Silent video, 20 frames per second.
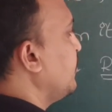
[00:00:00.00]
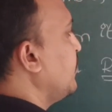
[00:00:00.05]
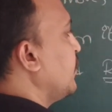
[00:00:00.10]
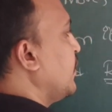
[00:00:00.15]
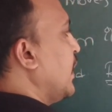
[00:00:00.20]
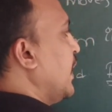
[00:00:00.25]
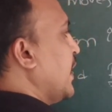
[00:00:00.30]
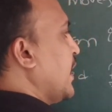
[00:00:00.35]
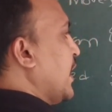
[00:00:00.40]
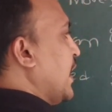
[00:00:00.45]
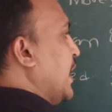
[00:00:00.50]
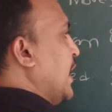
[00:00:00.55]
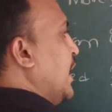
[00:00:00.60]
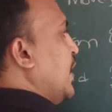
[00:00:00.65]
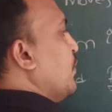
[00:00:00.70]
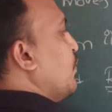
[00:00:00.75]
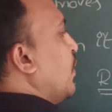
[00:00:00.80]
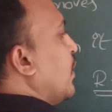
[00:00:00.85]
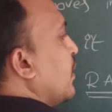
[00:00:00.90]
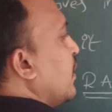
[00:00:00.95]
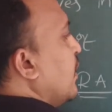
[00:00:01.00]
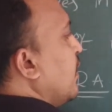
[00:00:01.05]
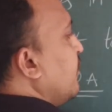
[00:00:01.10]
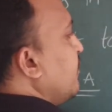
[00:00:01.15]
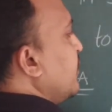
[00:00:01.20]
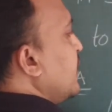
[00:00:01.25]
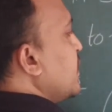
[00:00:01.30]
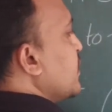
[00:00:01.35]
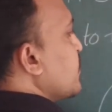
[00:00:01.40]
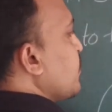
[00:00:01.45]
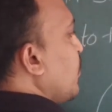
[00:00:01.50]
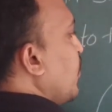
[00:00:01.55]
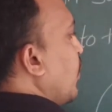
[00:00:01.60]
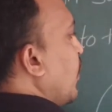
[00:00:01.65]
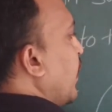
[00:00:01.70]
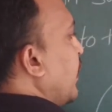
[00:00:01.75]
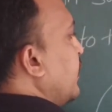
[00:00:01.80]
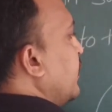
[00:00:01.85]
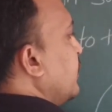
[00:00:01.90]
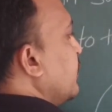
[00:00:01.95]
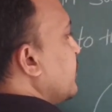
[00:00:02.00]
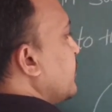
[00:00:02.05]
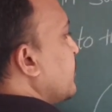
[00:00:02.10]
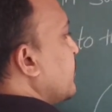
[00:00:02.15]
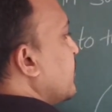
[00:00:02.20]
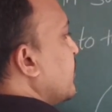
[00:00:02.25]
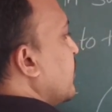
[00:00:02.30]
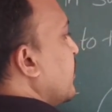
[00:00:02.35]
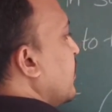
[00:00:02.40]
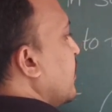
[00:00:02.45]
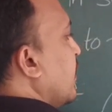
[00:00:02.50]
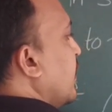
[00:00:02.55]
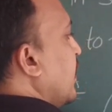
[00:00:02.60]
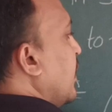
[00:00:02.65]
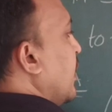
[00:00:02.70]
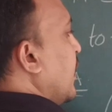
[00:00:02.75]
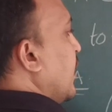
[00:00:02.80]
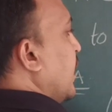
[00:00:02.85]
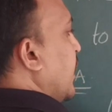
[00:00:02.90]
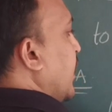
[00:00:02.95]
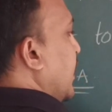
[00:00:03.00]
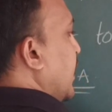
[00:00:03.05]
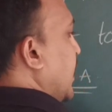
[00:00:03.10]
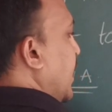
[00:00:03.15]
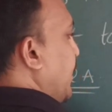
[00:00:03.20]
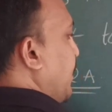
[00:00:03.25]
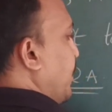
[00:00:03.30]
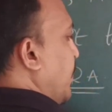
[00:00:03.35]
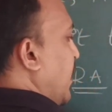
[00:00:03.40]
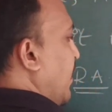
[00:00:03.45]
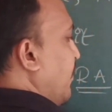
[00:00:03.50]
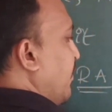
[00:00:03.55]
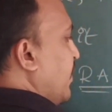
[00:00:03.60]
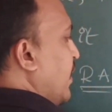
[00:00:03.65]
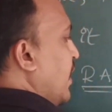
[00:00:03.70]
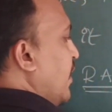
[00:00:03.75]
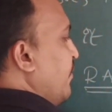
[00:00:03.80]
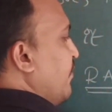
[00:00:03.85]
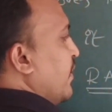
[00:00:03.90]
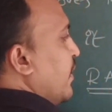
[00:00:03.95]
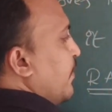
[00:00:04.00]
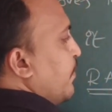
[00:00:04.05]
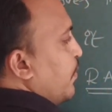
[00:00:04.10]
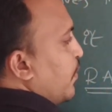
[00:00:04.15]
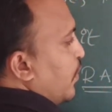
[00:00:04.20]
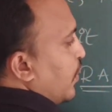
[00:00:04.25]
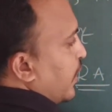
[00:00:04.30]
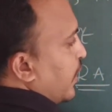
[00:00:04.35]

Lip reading: If you take any one of these points, the power of a